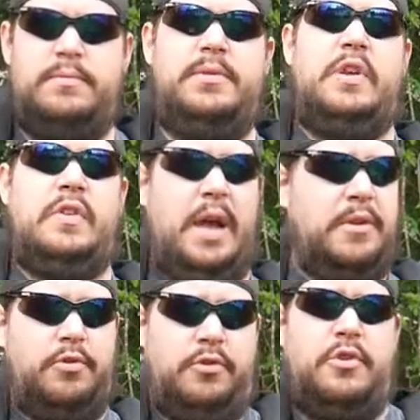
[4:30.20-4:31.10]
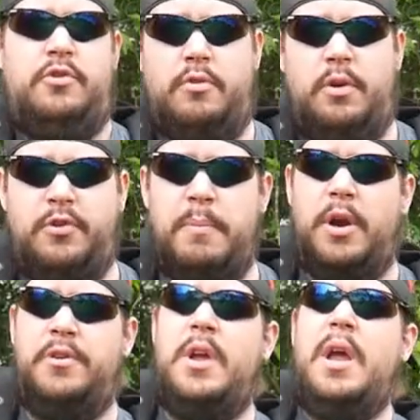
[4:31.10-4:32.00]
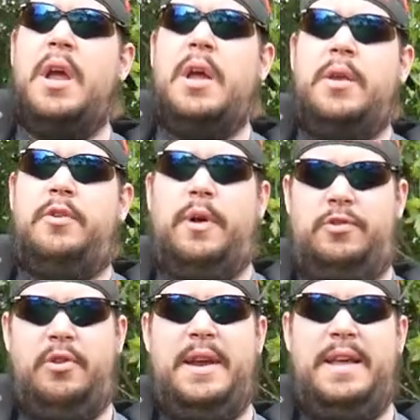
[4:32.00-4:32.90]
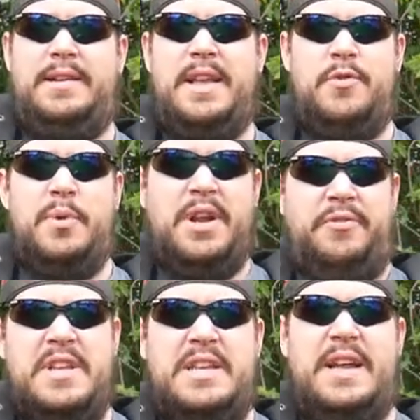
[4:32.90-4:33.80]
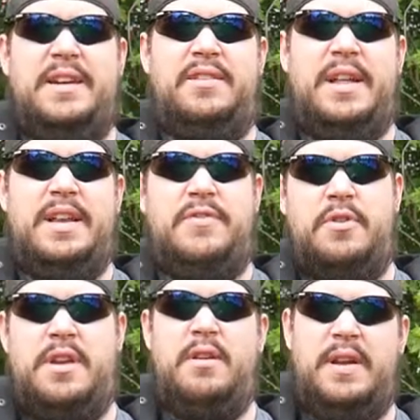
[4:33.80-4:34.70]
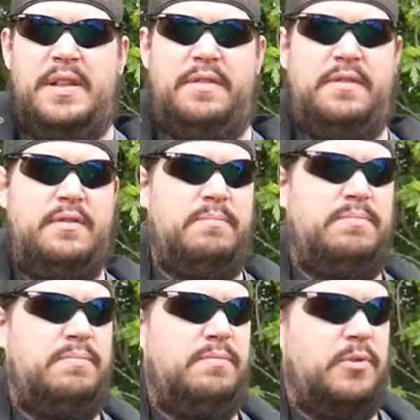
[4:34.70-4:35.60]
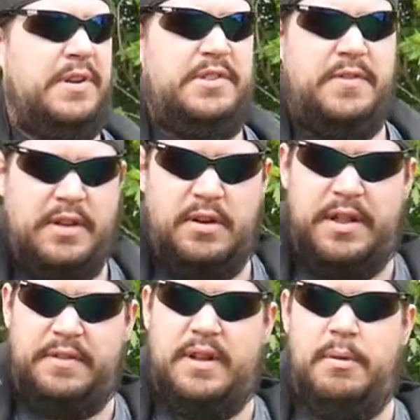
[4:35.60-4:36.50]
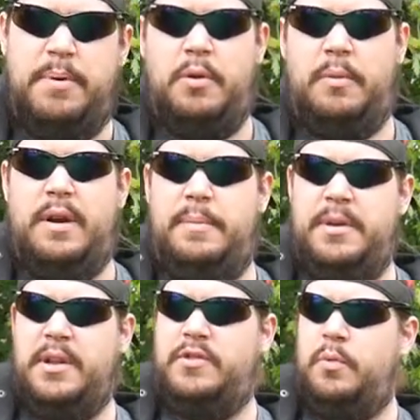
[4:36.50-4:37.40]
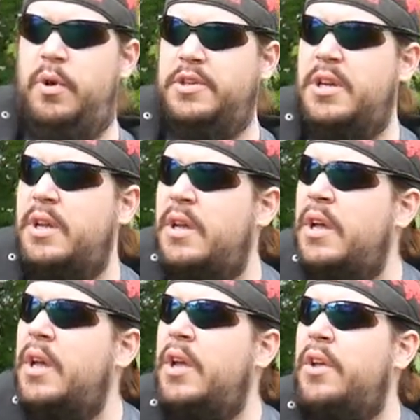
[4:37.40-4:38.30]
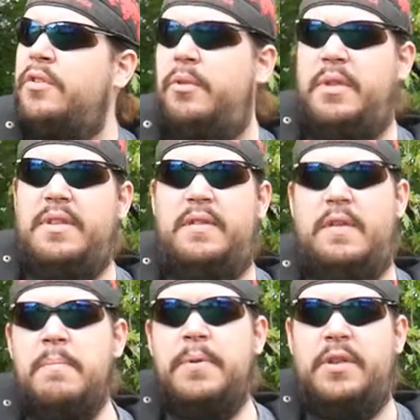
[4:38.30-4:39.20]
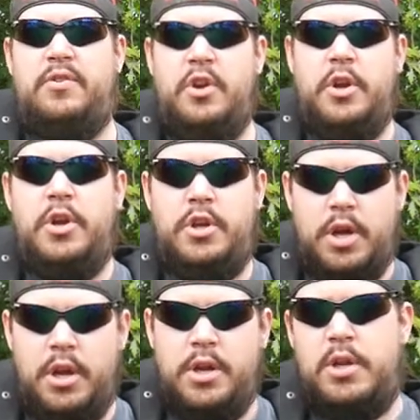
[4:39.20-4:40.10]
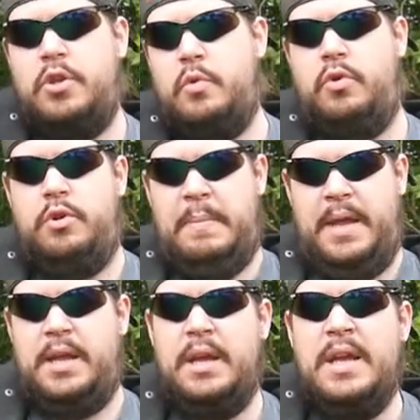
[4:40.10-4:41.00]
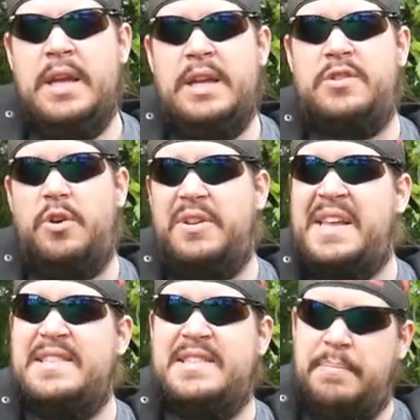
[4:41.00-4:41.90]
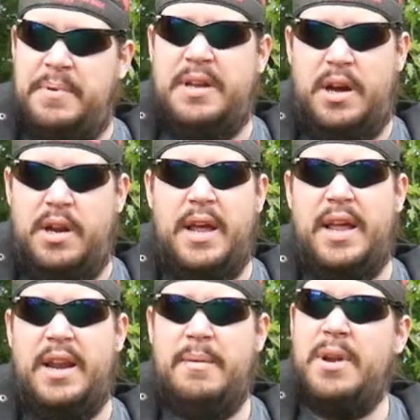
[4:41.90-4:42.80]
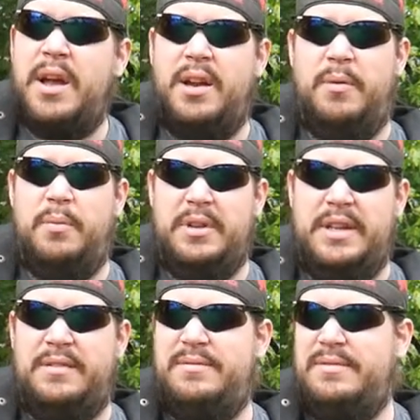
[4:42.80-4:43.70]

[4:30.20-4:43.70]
because I trust that you're all smart. So I'll try to give you enough detail, and if you're curious, the rest of the internet's there. Poke around a bit as you want. So the simplest gun you could make is called a zip gun, and I'm not going to really...